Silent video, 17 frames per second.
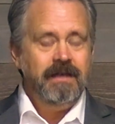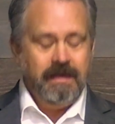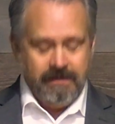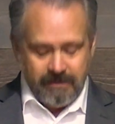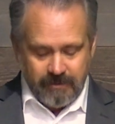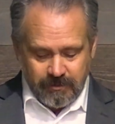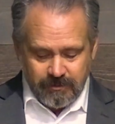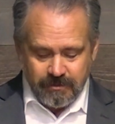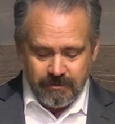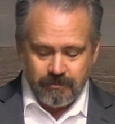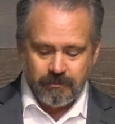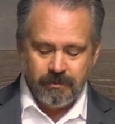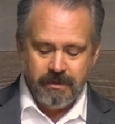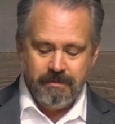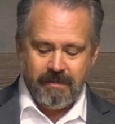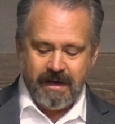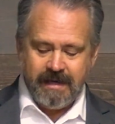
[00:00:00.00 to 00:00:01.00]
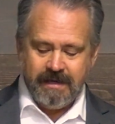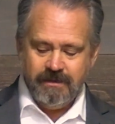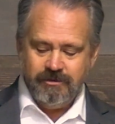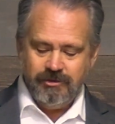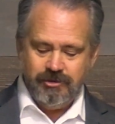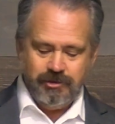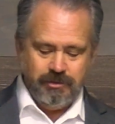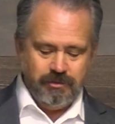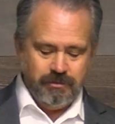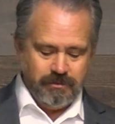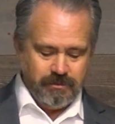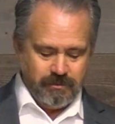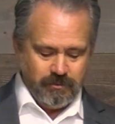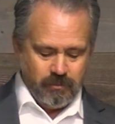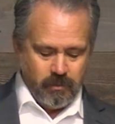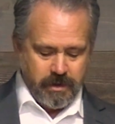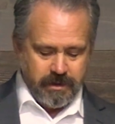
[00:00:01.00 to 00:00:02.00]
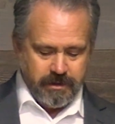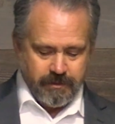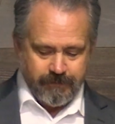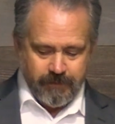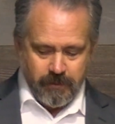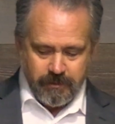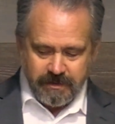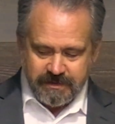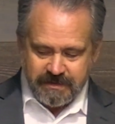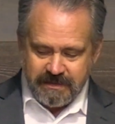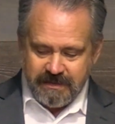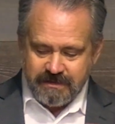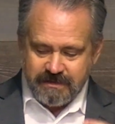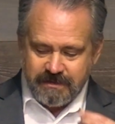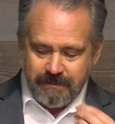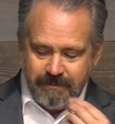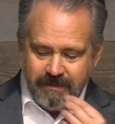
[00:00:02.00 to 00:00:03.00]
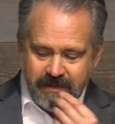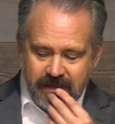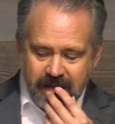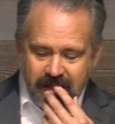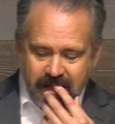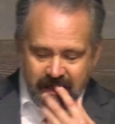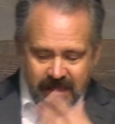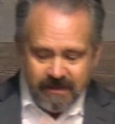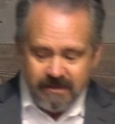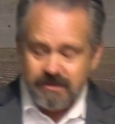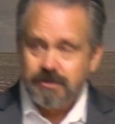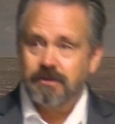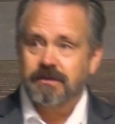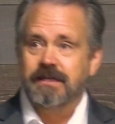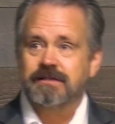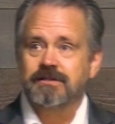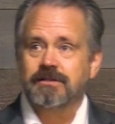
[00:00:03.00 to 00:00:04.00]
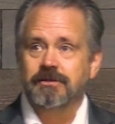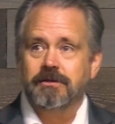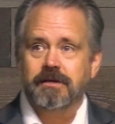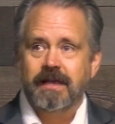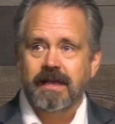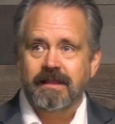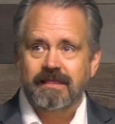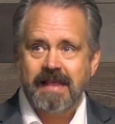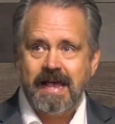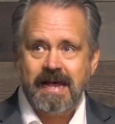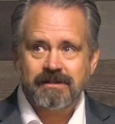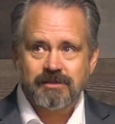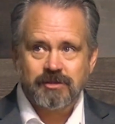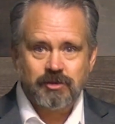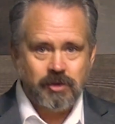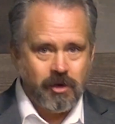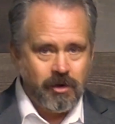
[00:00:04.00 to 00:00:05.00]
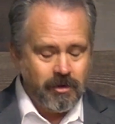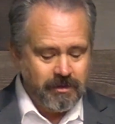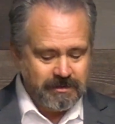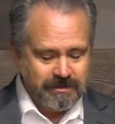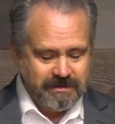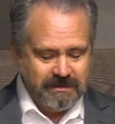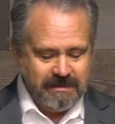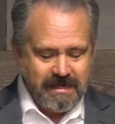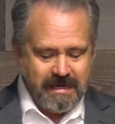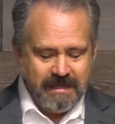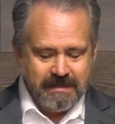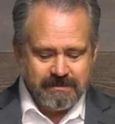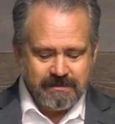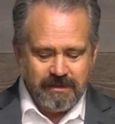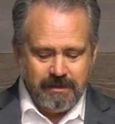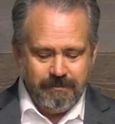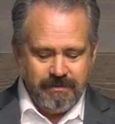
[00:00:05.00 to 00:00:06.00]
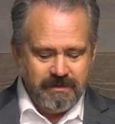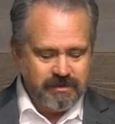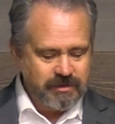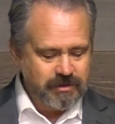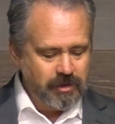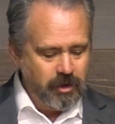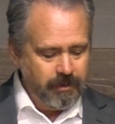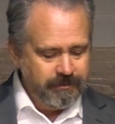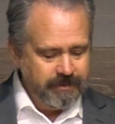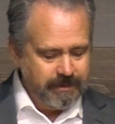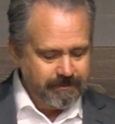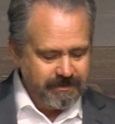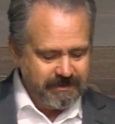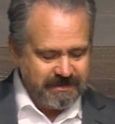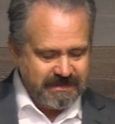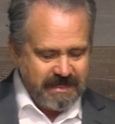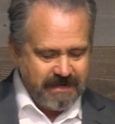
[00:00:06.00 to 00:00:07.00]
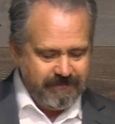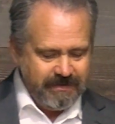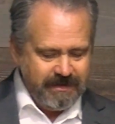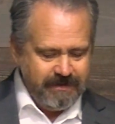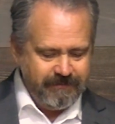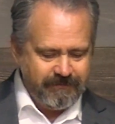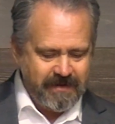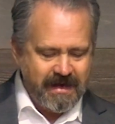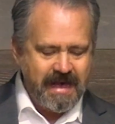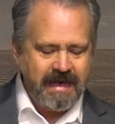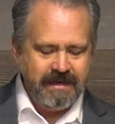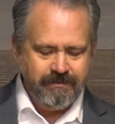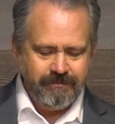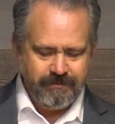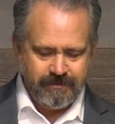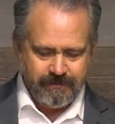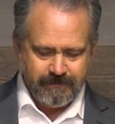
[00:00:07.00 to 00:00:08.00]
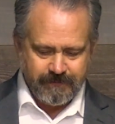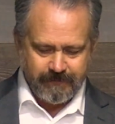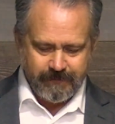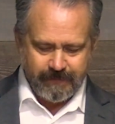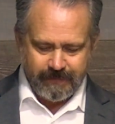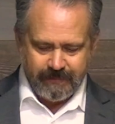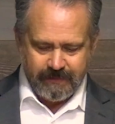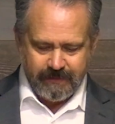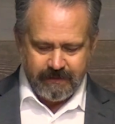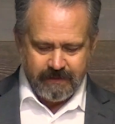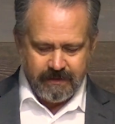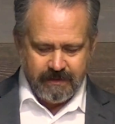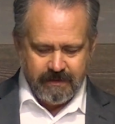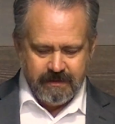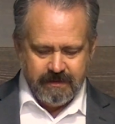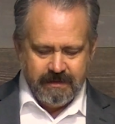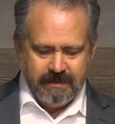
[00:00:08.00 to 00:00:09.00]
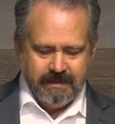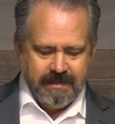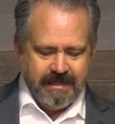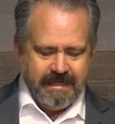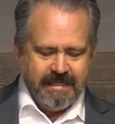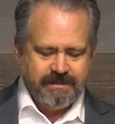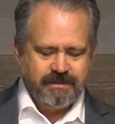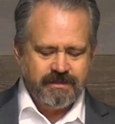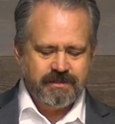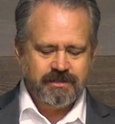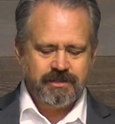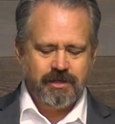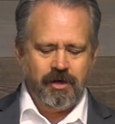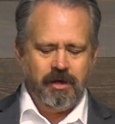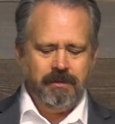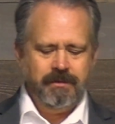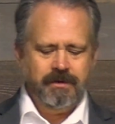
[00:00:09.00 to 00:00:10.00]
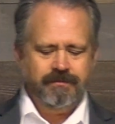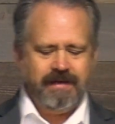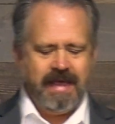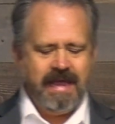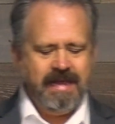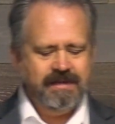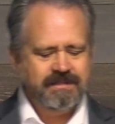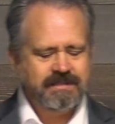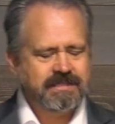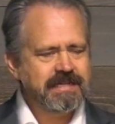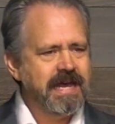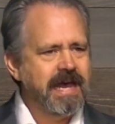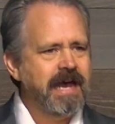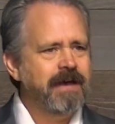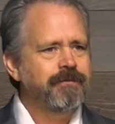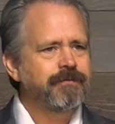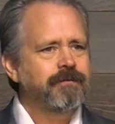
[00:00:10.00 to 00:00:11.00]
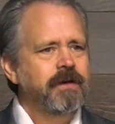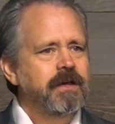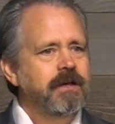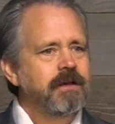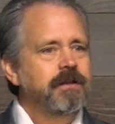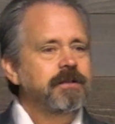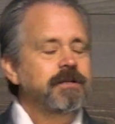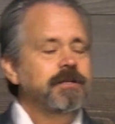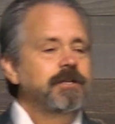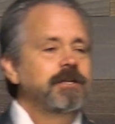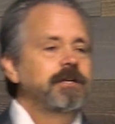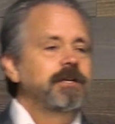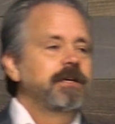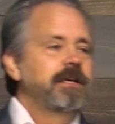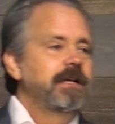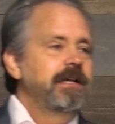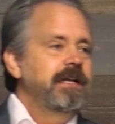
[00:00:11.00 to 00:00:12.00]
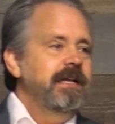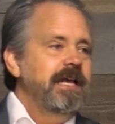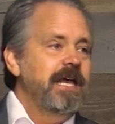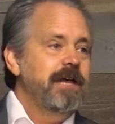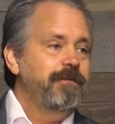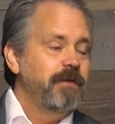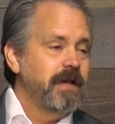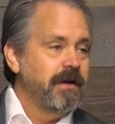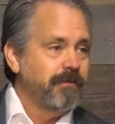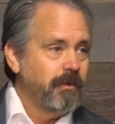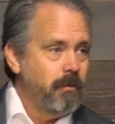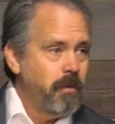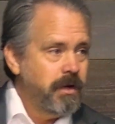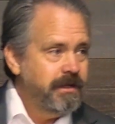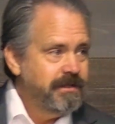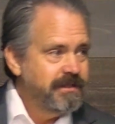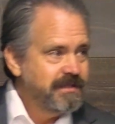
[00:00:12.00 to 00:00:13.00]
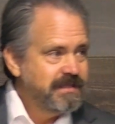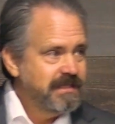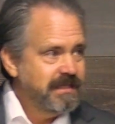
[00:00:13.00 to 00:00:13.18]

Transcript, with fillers: and it'll remind you where your focus needs to be. So let's look at that song today. That's going to be Psalm number 75. It's a psalm of Asaph. If you ever wanted to